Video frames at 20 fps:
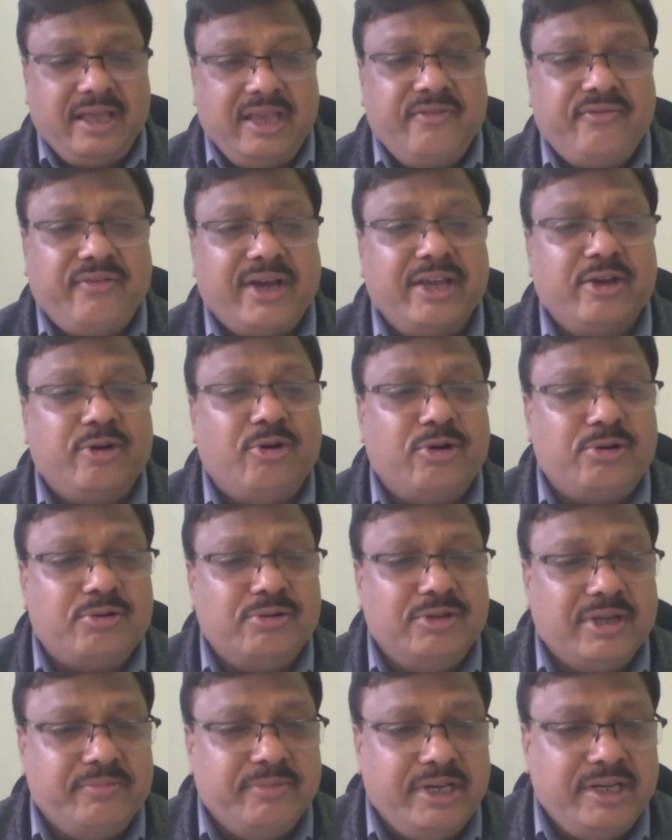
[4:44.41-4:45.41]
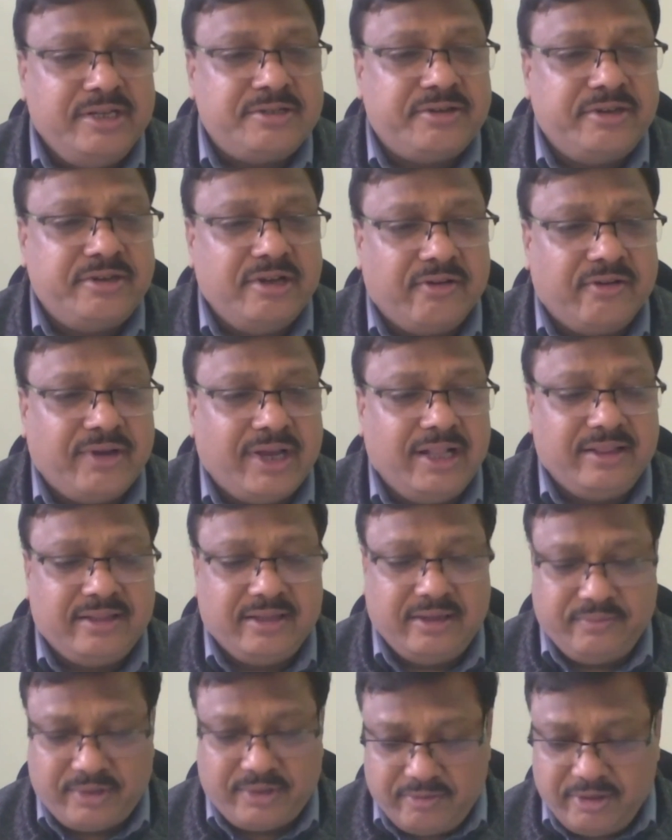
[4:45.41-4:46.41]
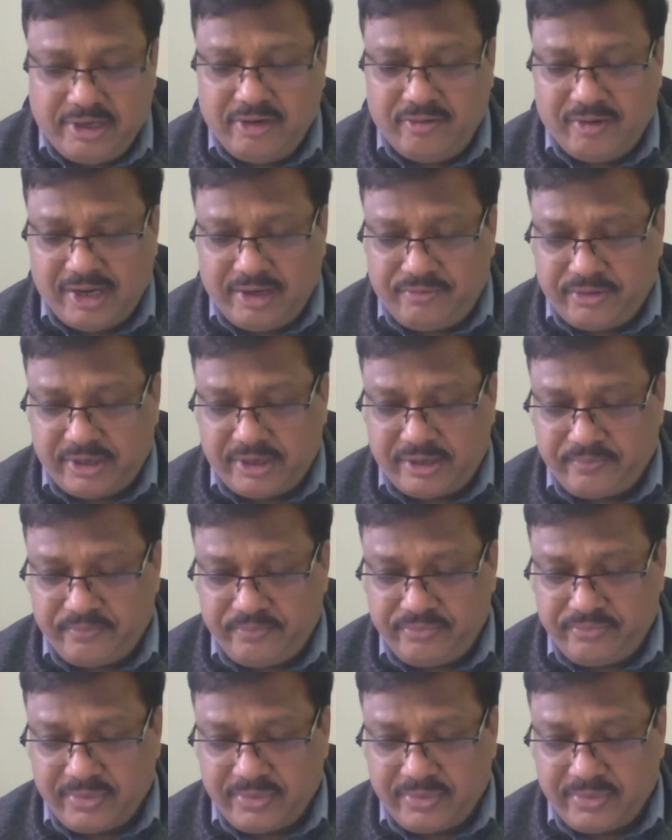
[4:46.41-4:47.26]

if i go to the ministry of health and family welfare